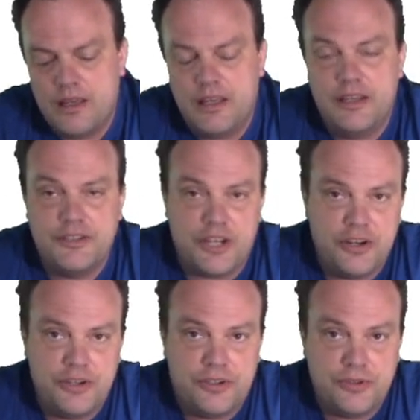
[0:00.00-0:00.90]
it is
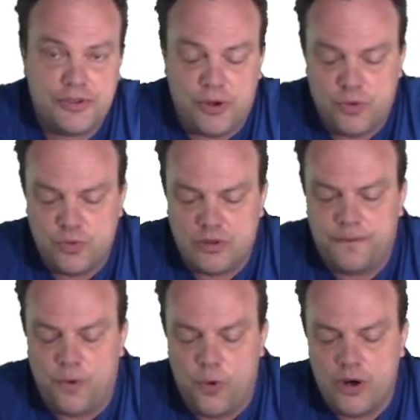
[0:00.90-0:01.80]
already to zone
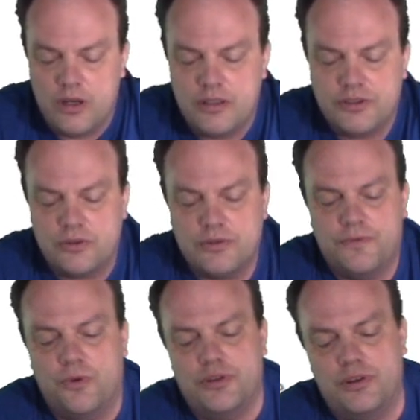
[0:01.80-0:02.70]
4, zones
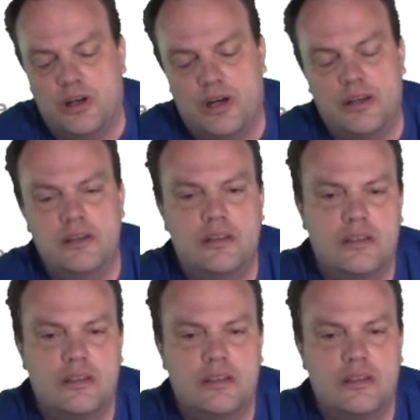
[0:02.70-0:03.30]
4 to 9.